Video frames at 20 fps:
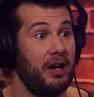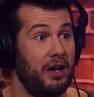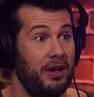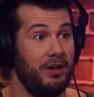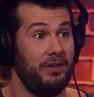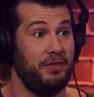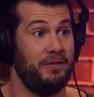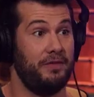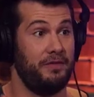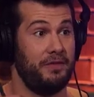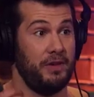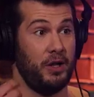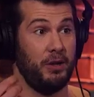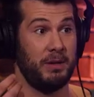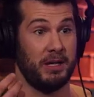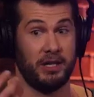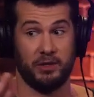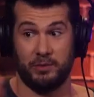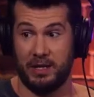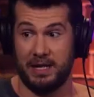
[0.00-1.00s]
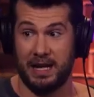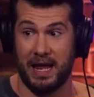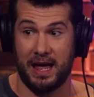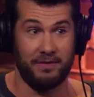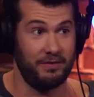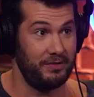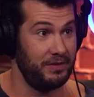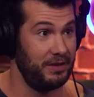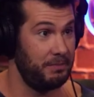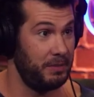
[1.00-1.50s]
of filming because we didn't
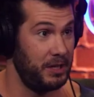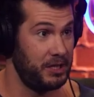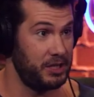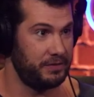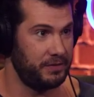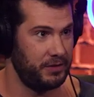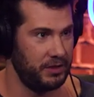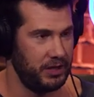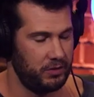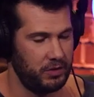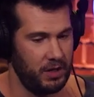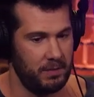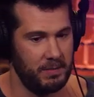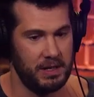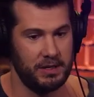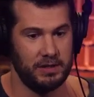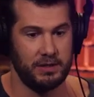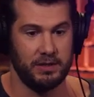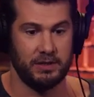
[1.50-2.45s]
have the budget for the equipment.